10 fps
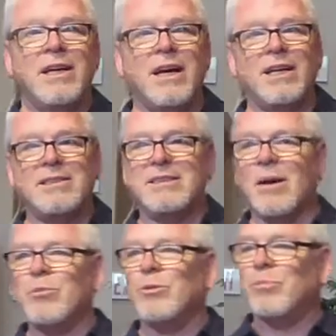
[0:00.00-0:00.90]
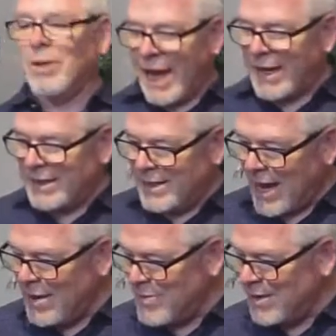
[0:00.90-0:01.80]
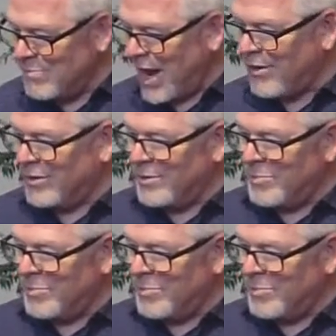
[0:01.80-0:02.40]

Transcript: a double black diamond mountain,